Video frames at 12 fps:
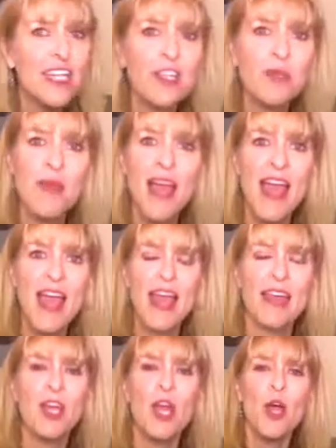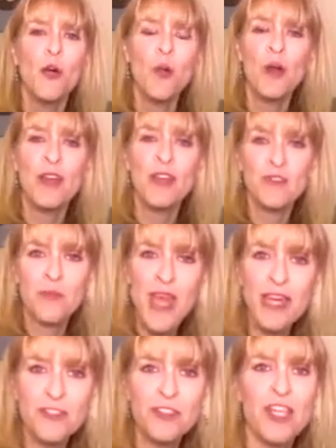hear in my head was
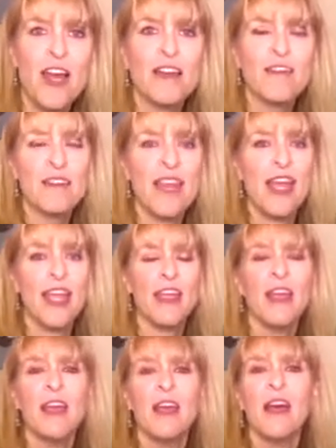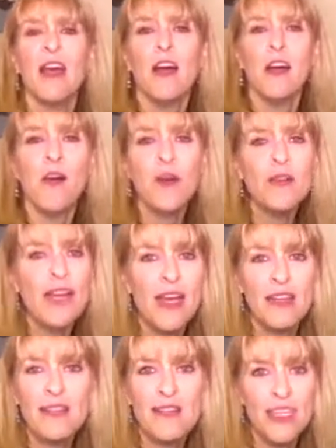Pastor John saying, hold
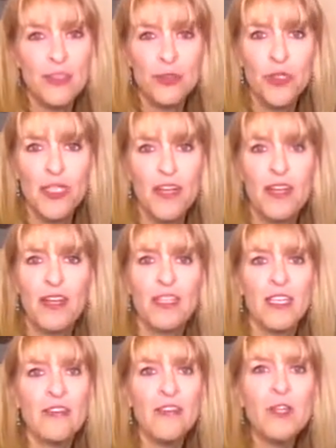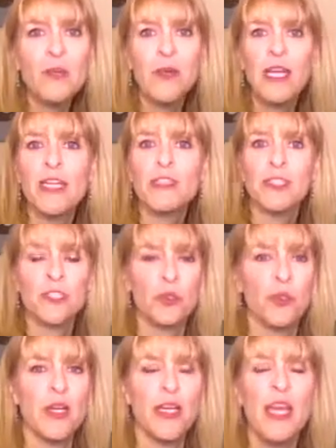on to that joy card. Giving away your
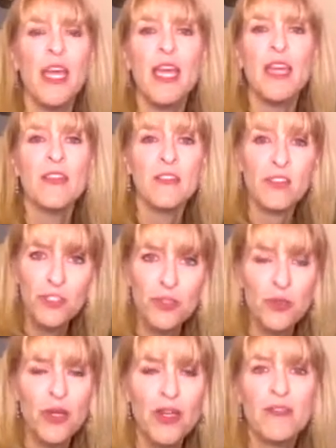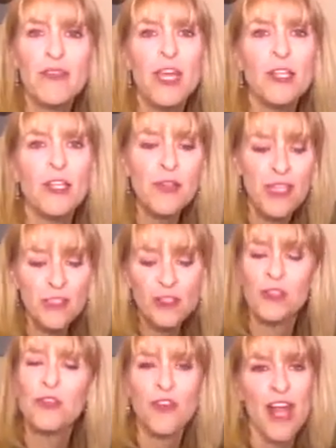joy is a choice, and you need to
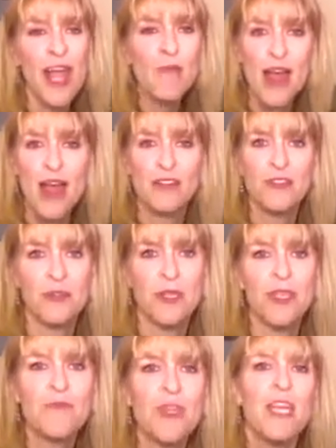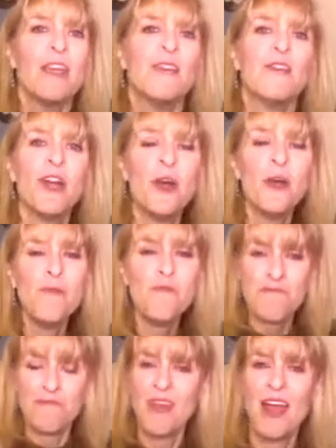grab onto it. So
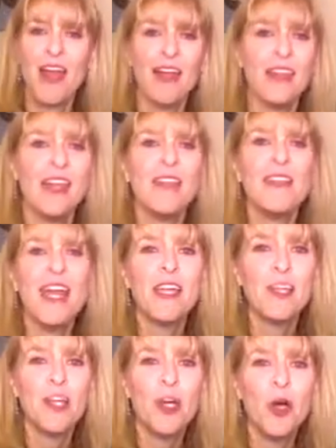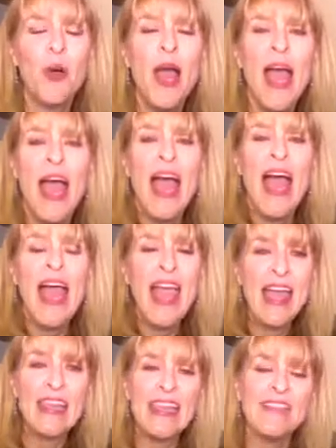I let that go,
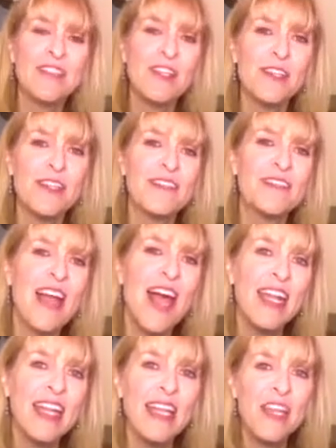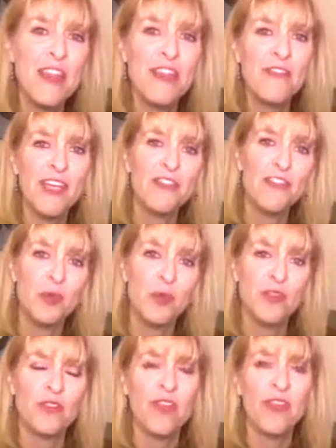and he started sliding the
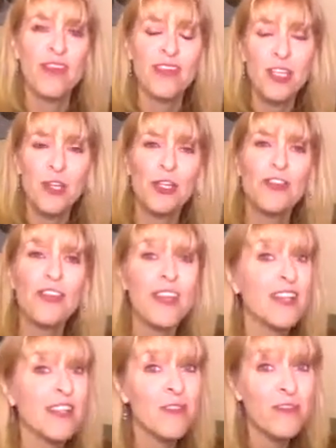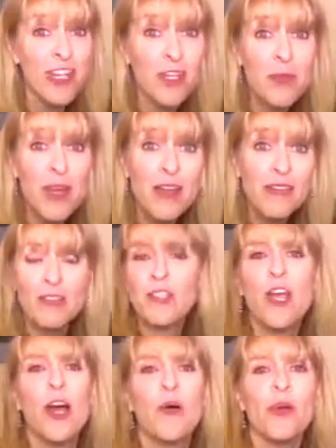vegetables. I thought, you turn on the conveyor belt.
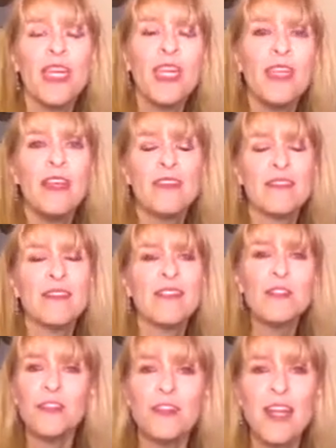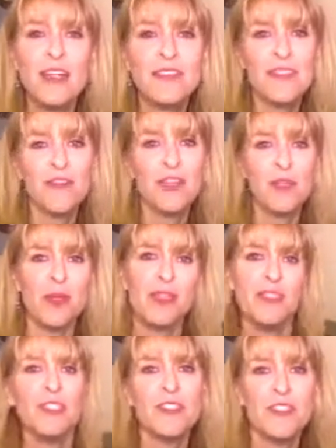No, he didn't turn on his conveyor belt.
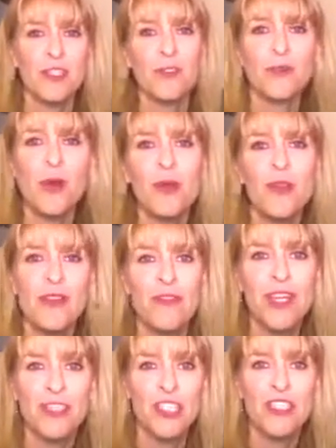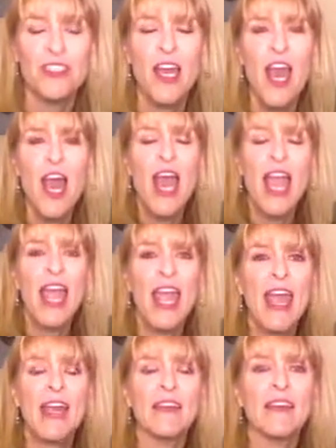He just started rolling the veggies,
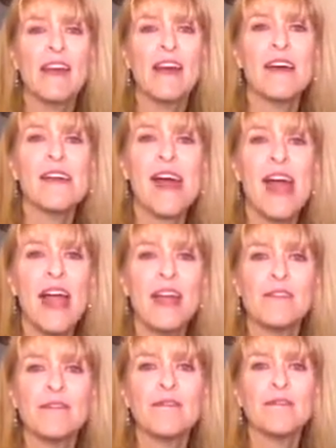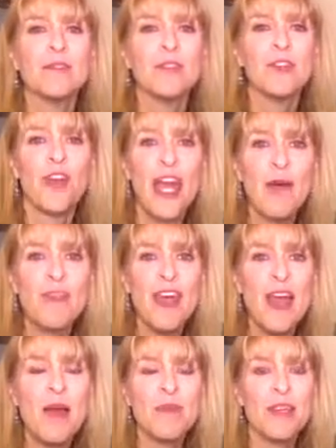and I grabbed
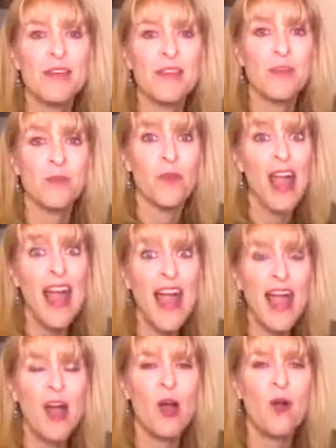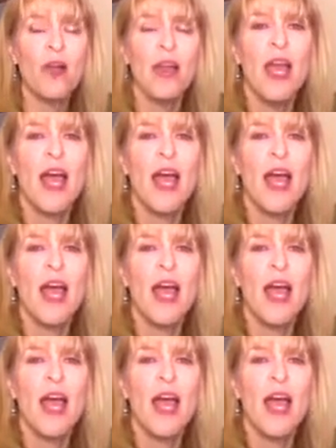them, and I was like, wow.